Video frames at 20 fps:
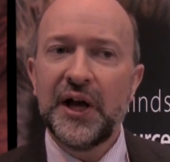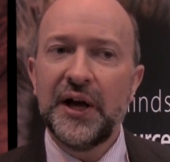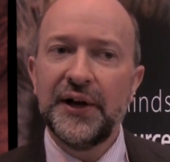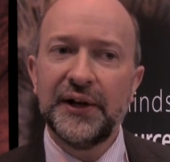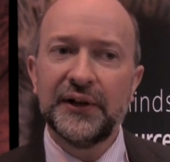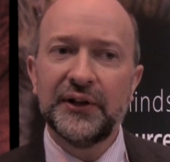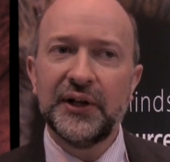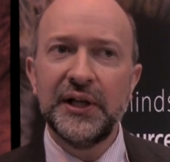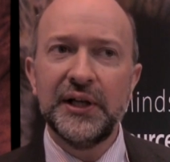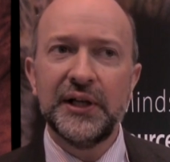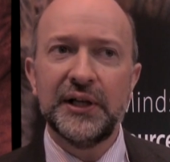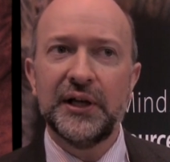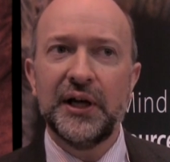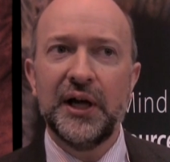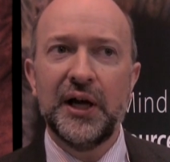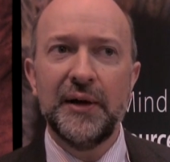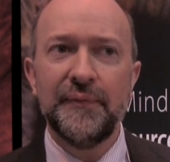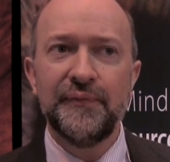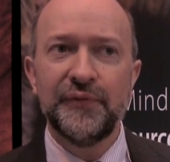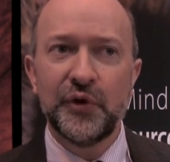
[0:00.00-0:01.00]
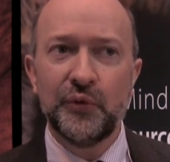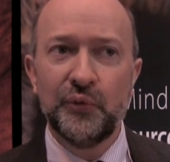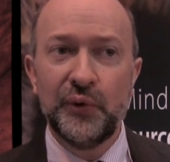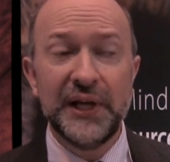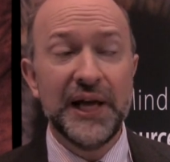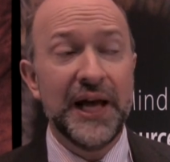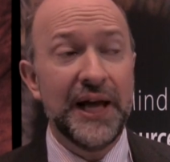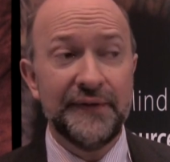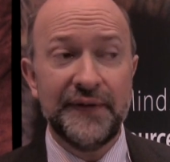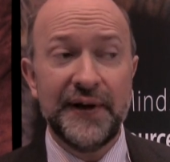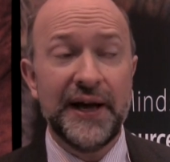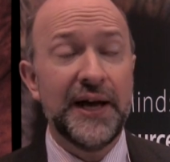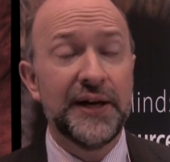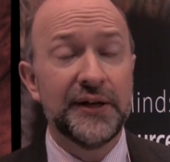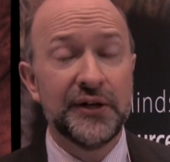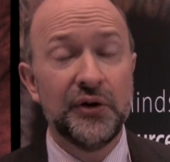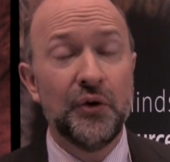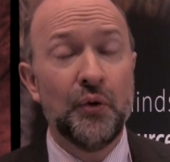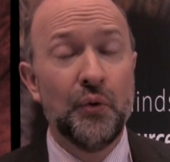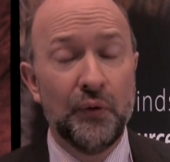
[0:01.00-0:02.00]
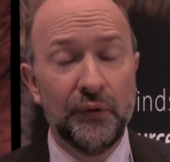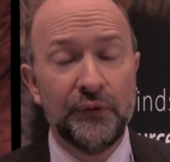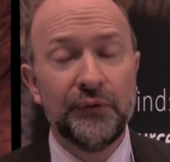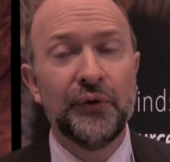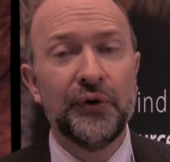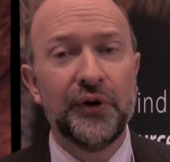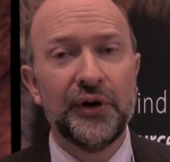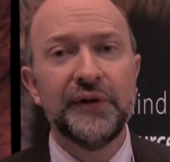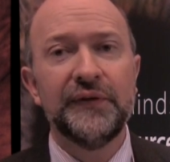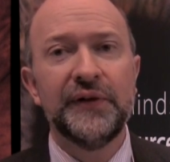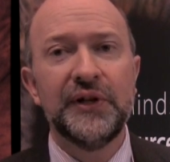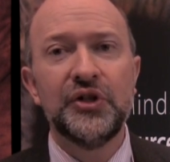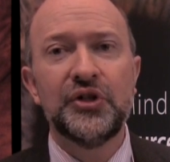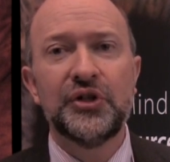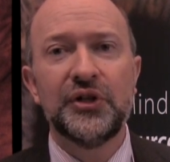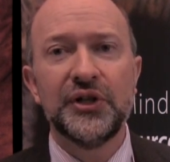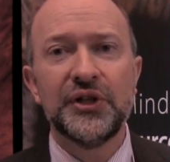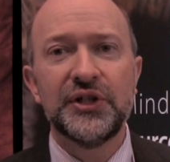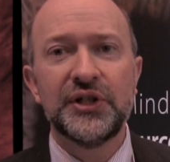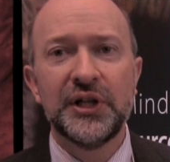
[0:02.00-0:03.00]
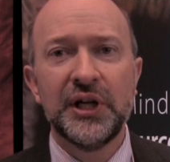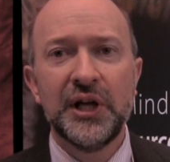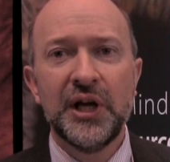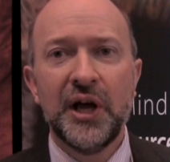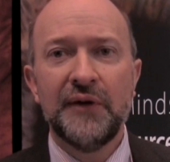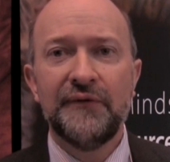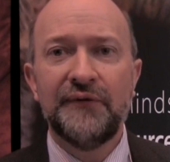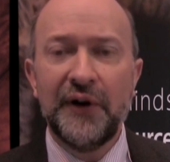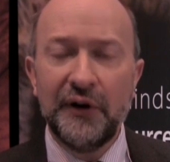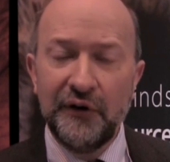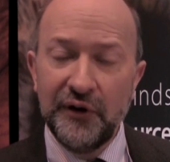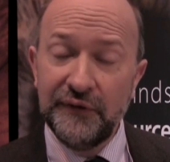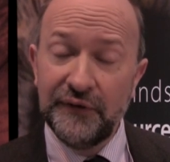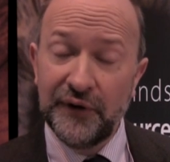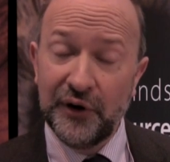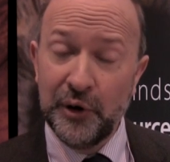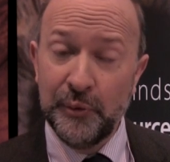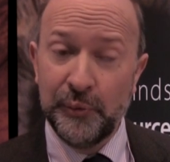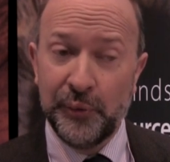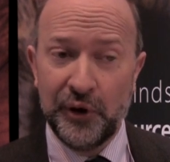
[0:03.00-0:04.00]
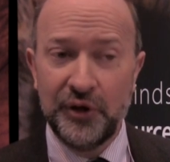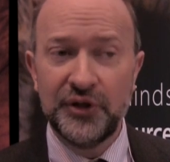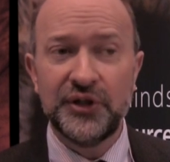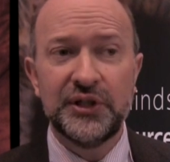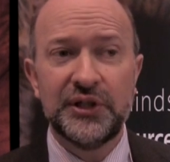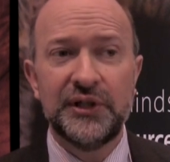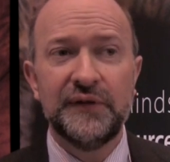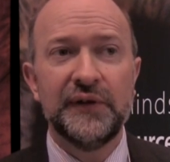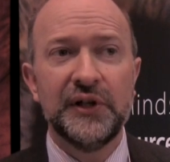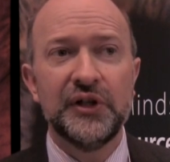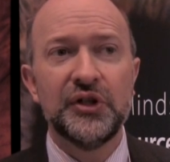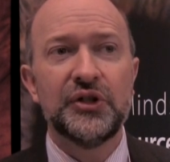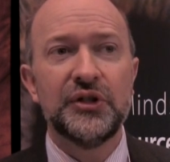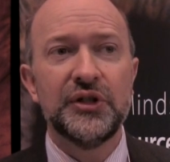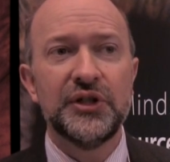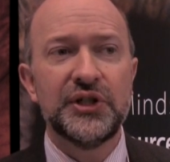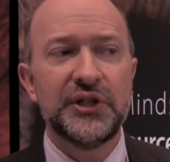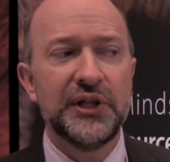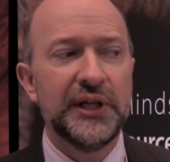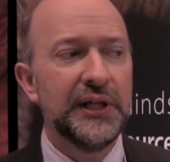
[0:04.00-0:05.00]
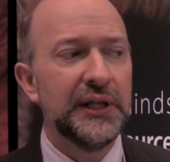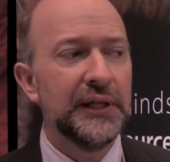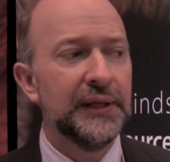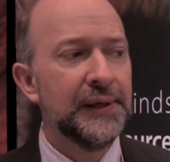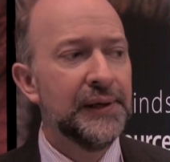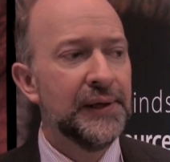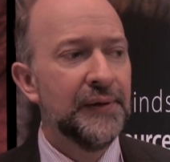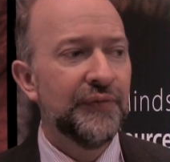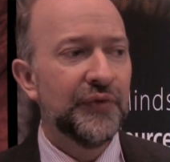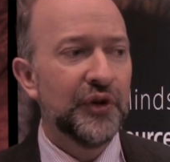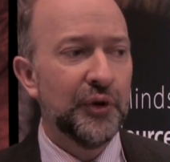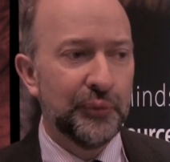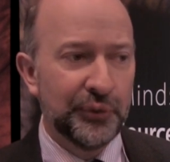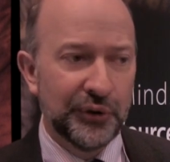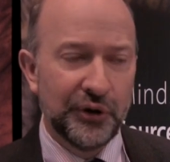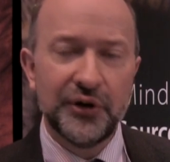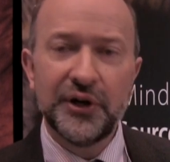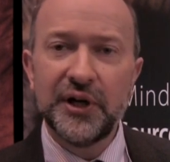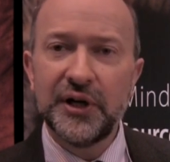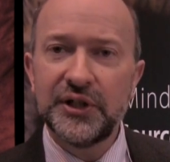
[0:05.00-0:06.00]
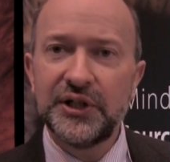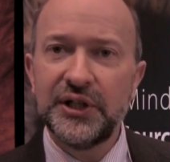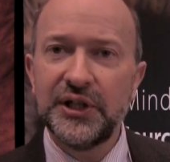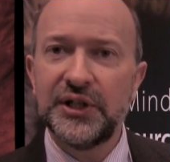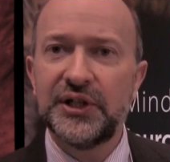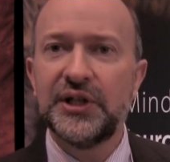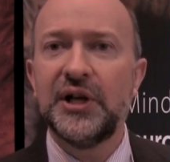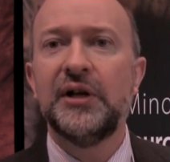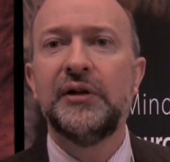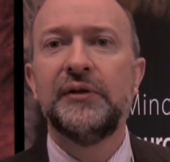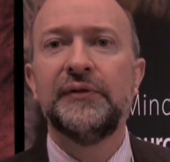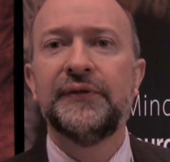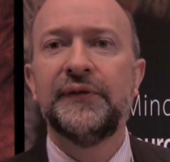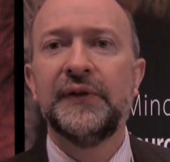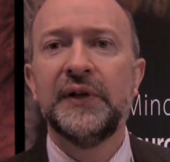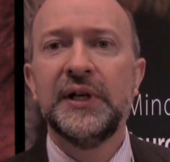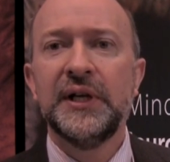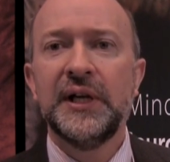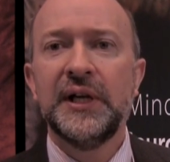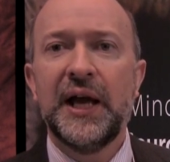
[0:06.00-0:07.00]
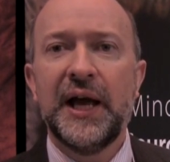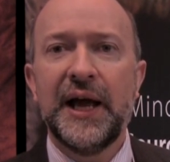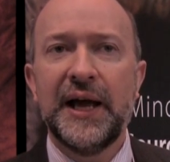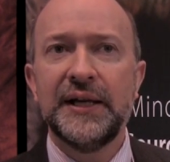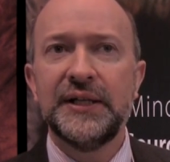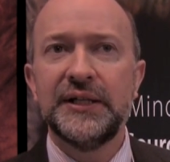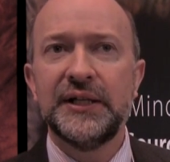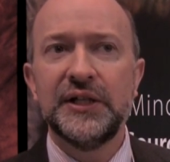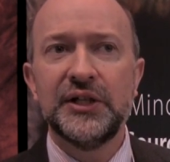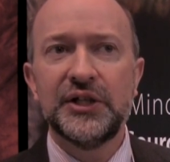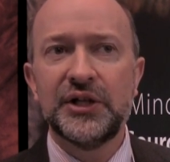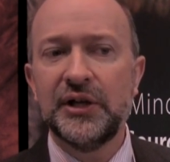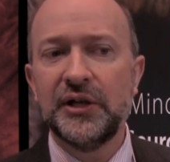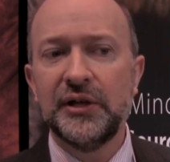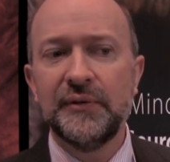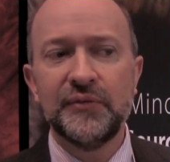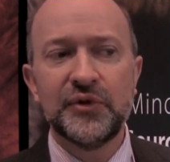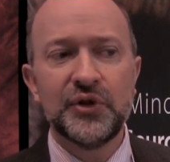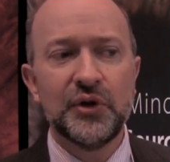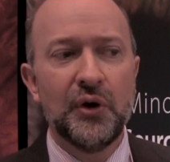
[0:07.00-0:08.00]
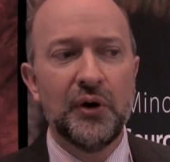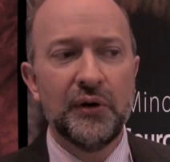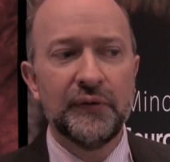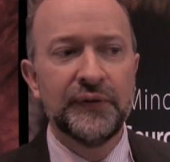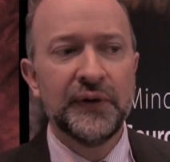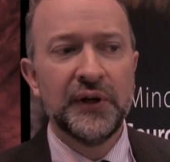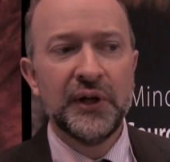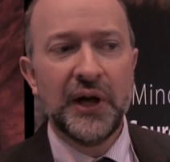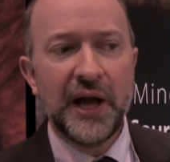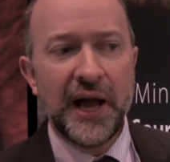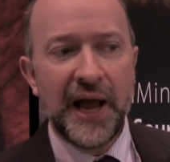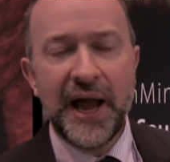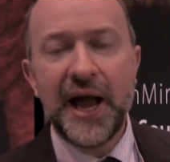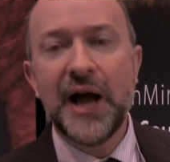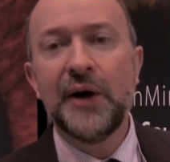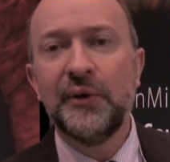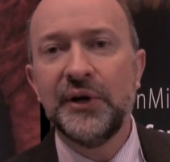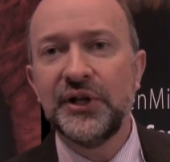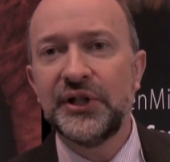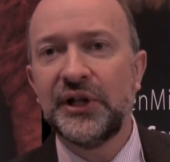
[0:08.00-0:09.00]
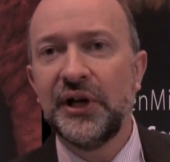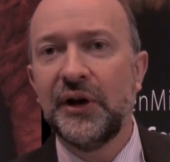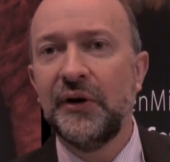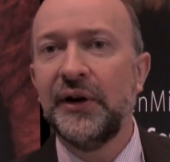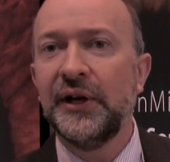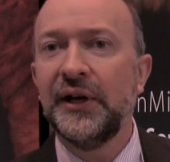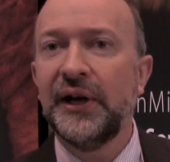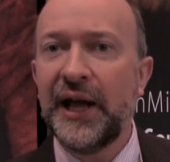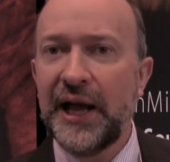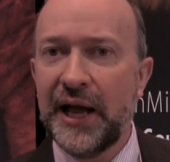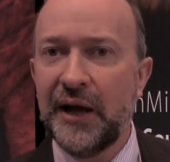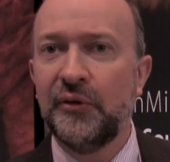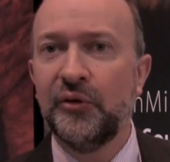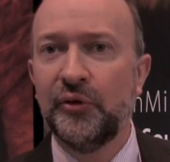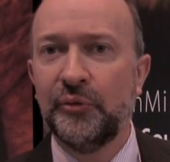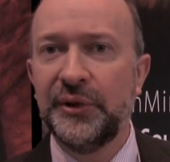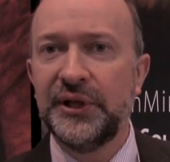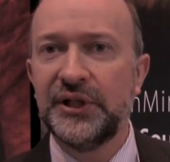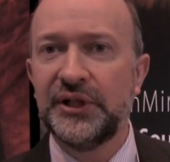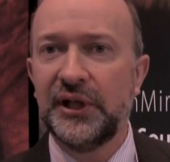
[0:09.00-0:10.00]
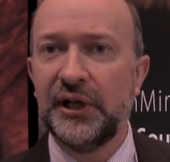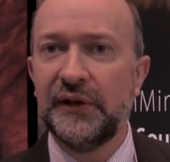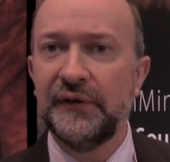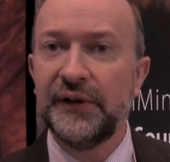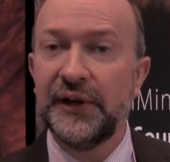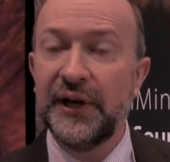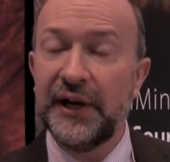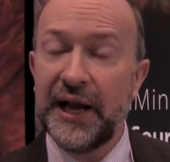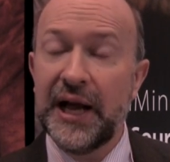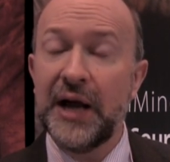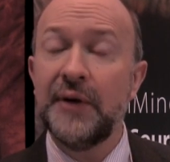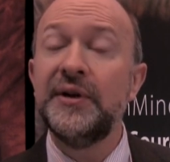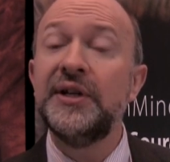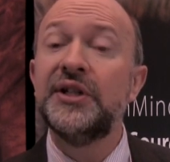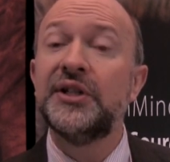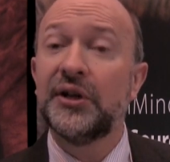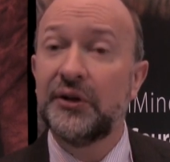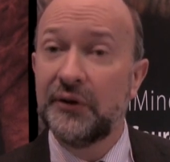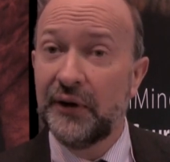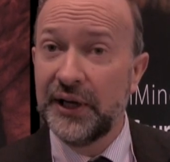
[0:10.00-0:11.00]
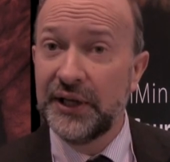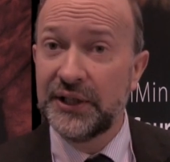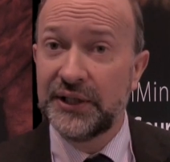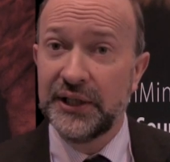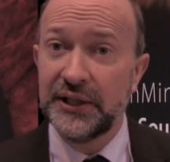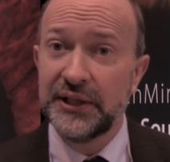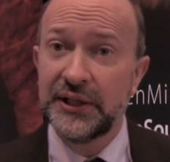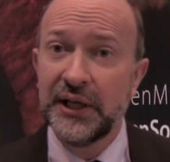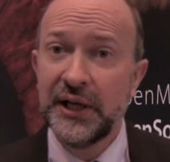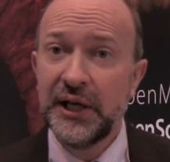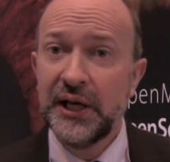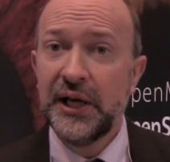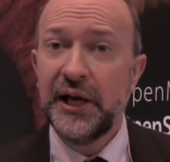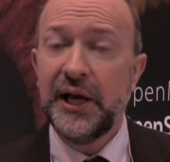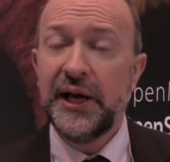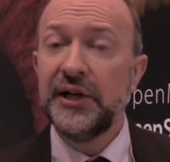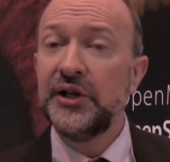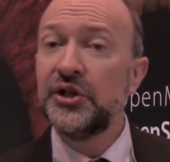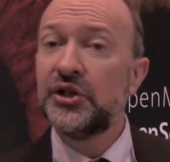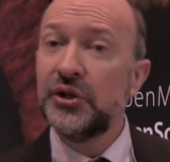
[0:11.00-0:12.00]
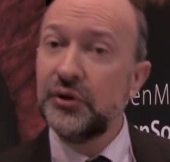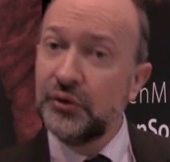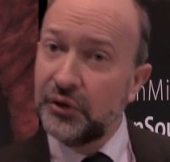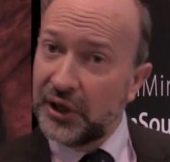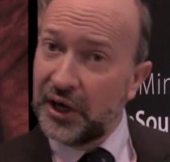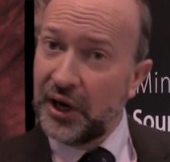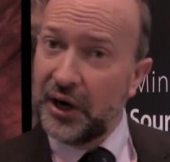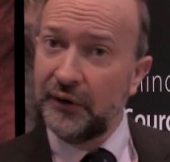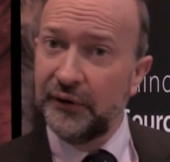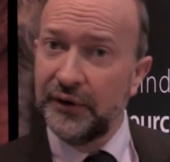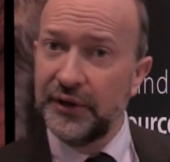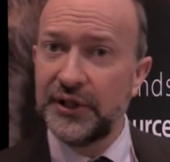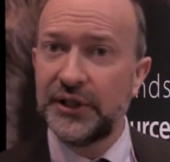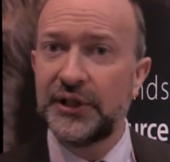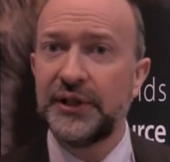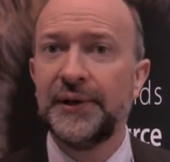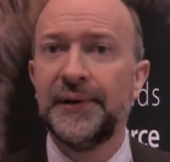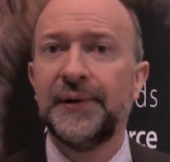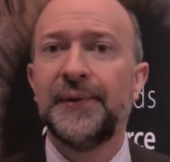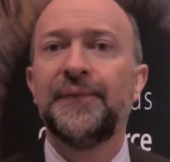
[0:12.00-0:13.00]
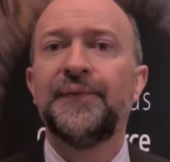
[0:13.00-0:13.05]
And I think we have had an awful lot of interest, very, very positive interest in the product itself and in terms of how it's going and how it will be delivered and how integrated into current